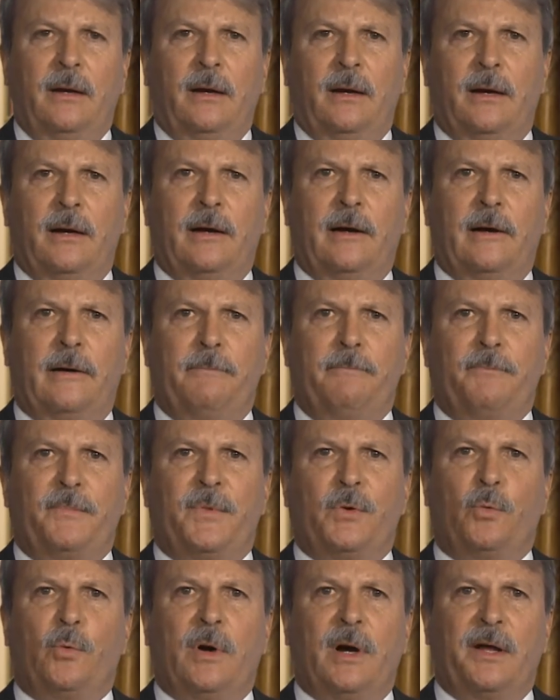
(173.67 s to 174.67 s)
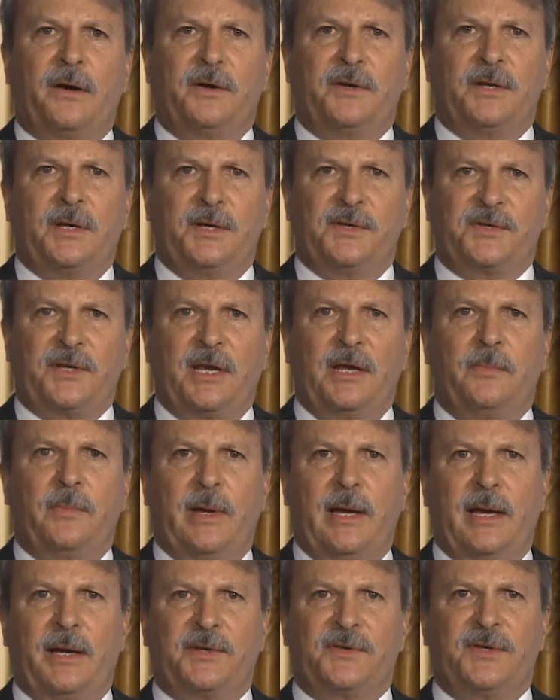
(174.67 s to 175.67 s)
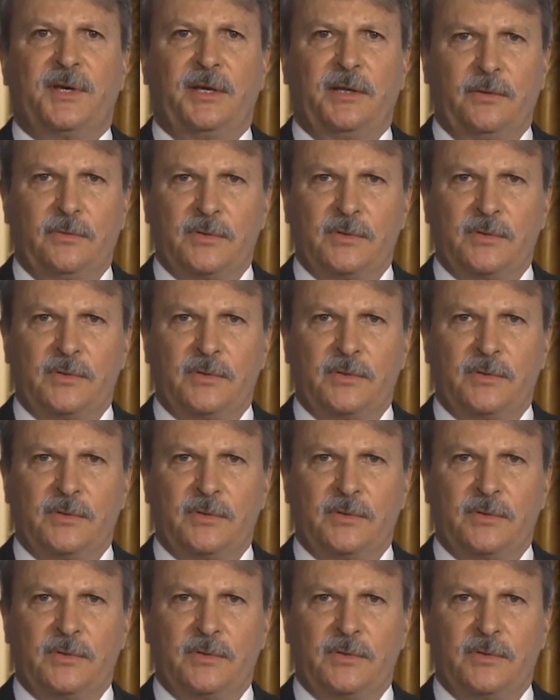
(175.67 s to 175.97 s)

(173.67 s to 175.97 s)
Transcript: The water test came back saying